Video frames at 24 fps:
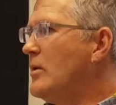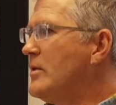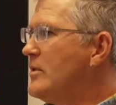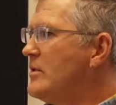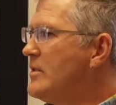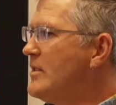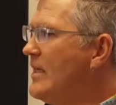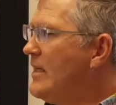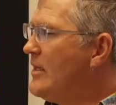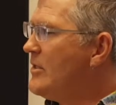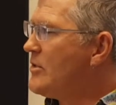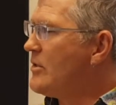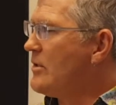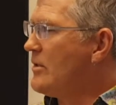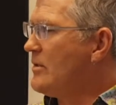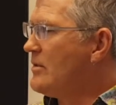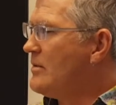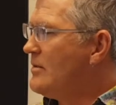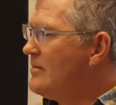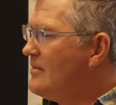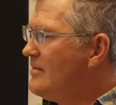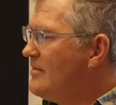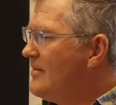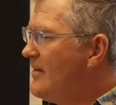you do on your
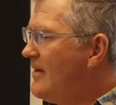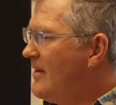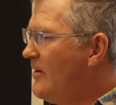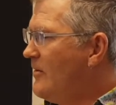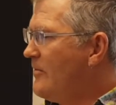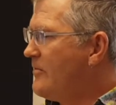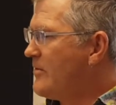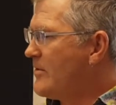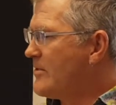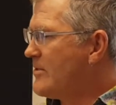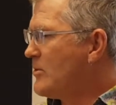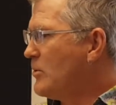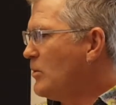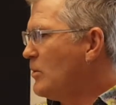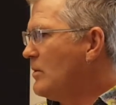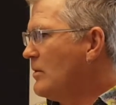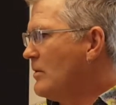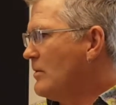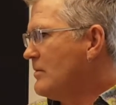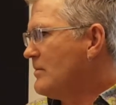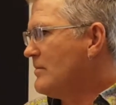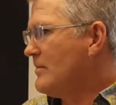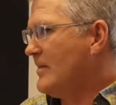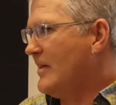t-shirt, you know, for
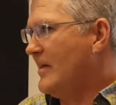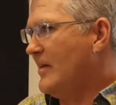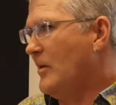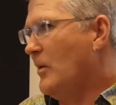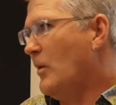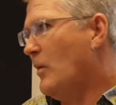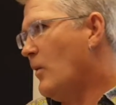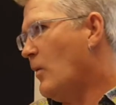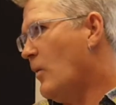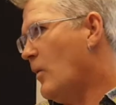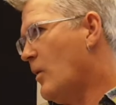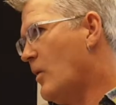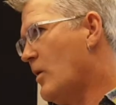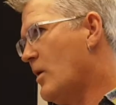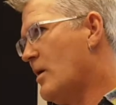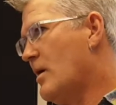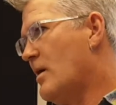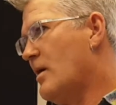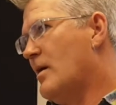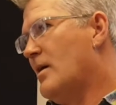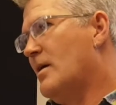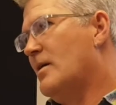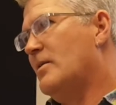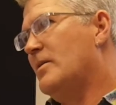school, you know,
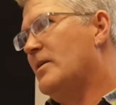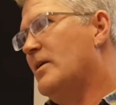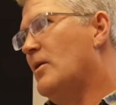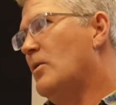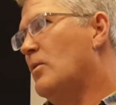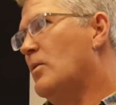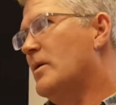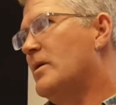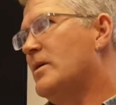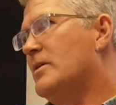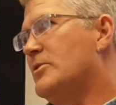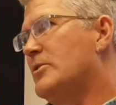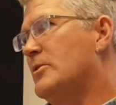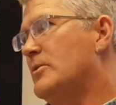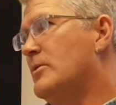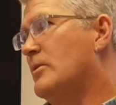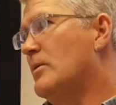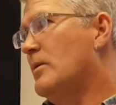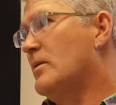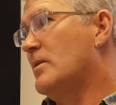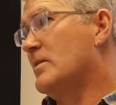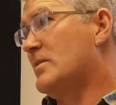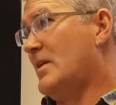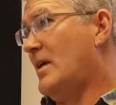or, you know, what could
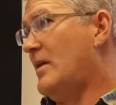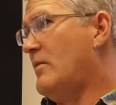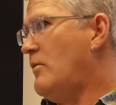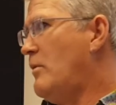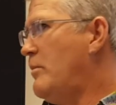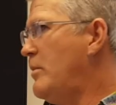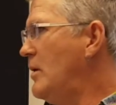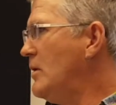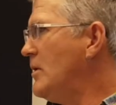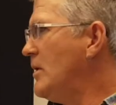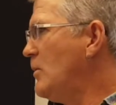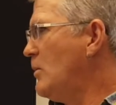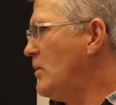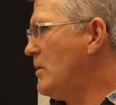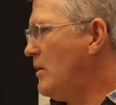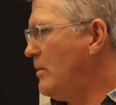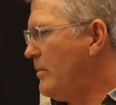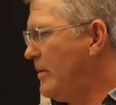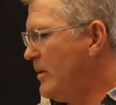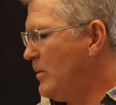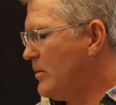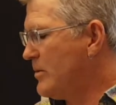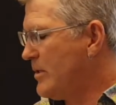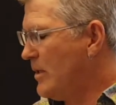you do on the side of a building
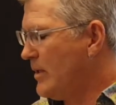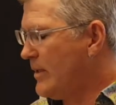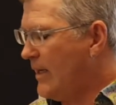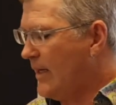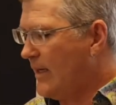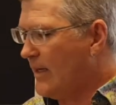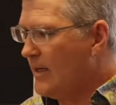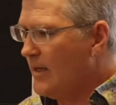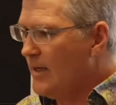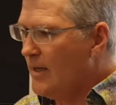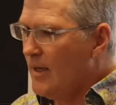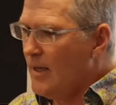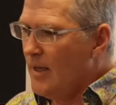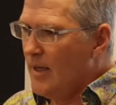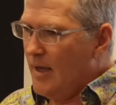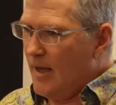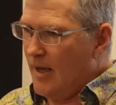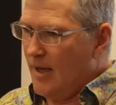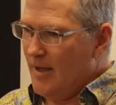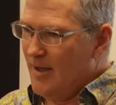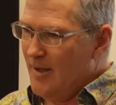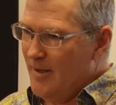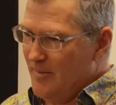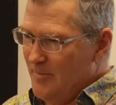when nobody was looking?
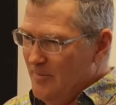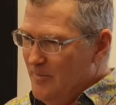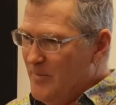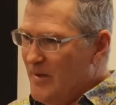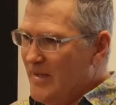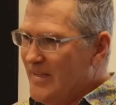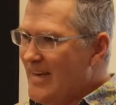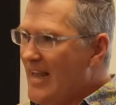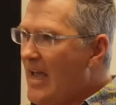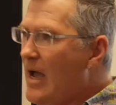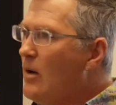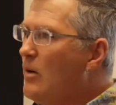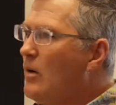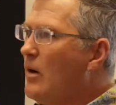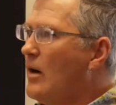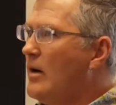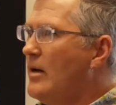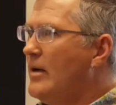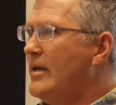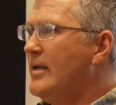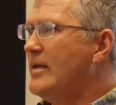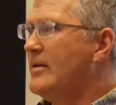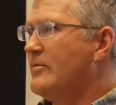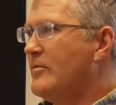Um, but now
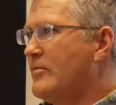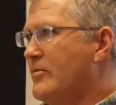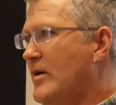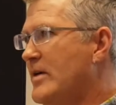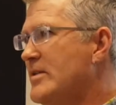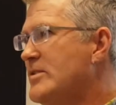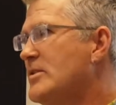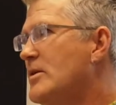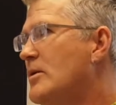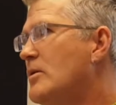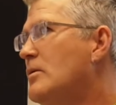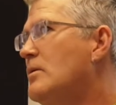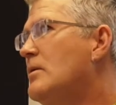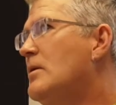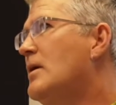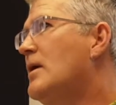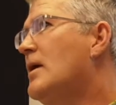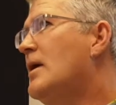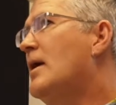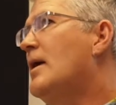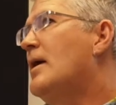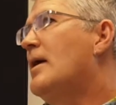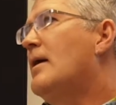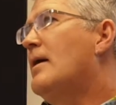uh, in Fresno
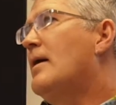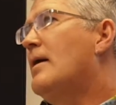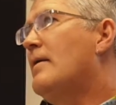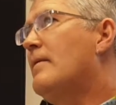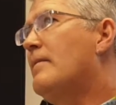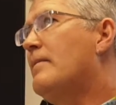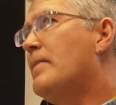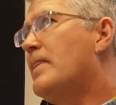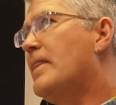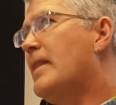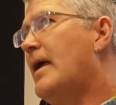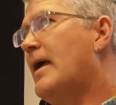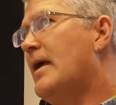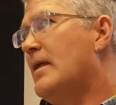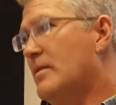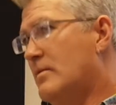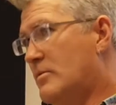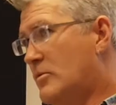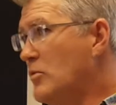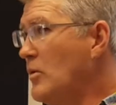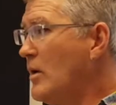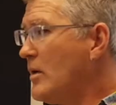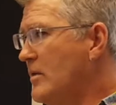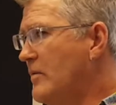
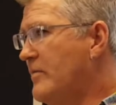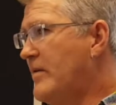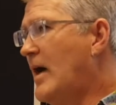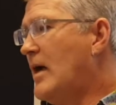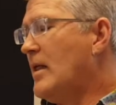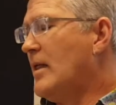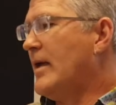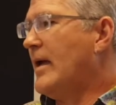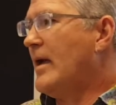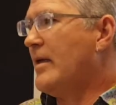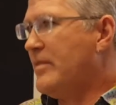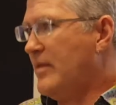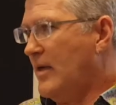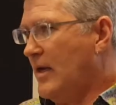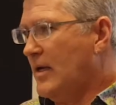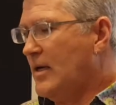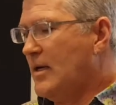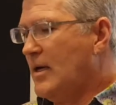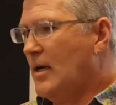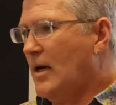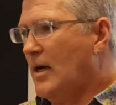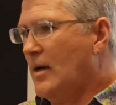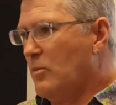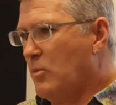and throughout the valley, I
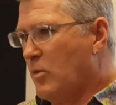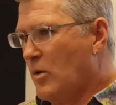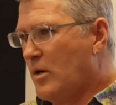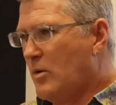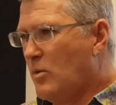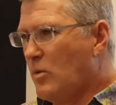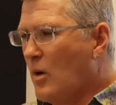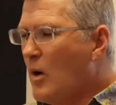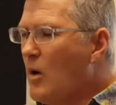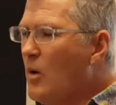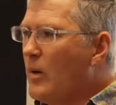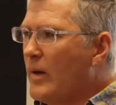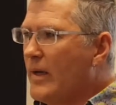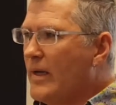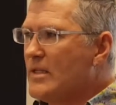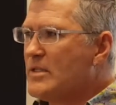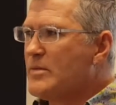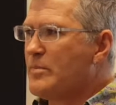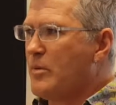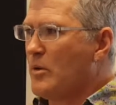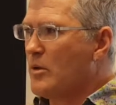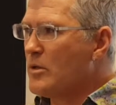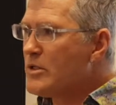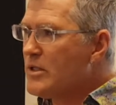think, um, we're
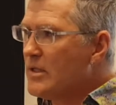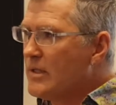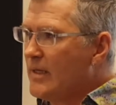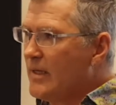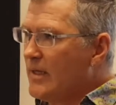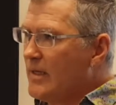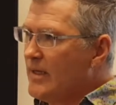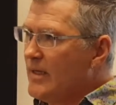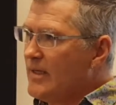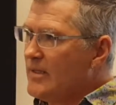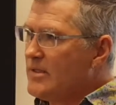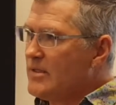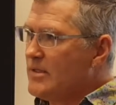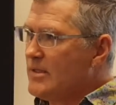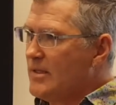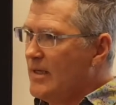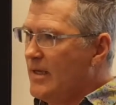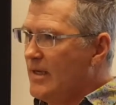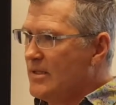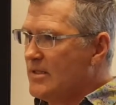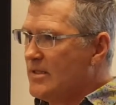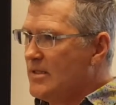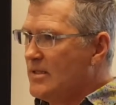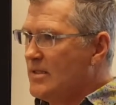growing, it's burgeoning,
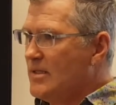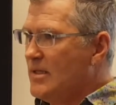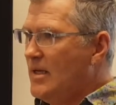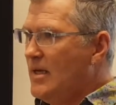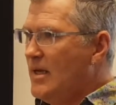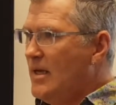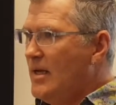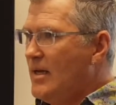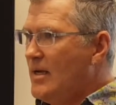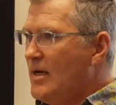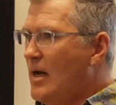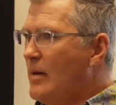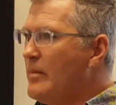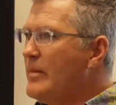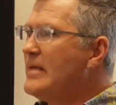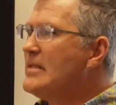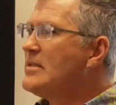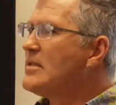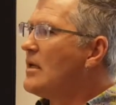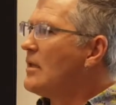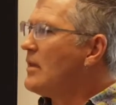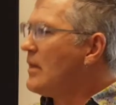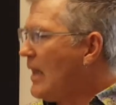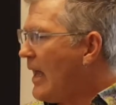it's, it's,
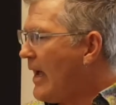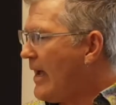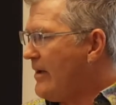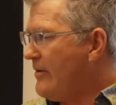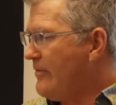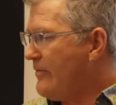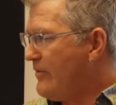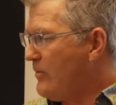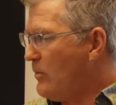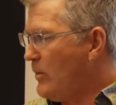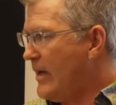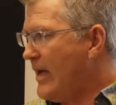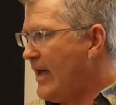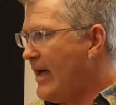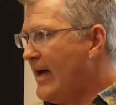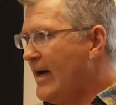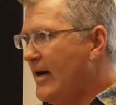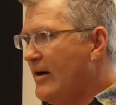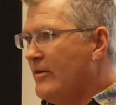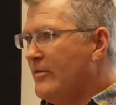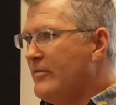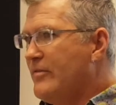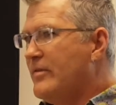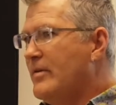coming to life. We
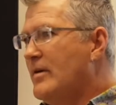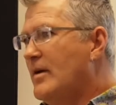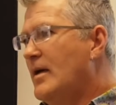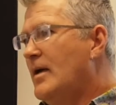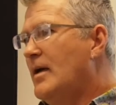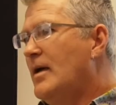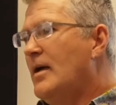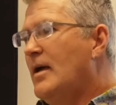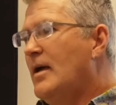have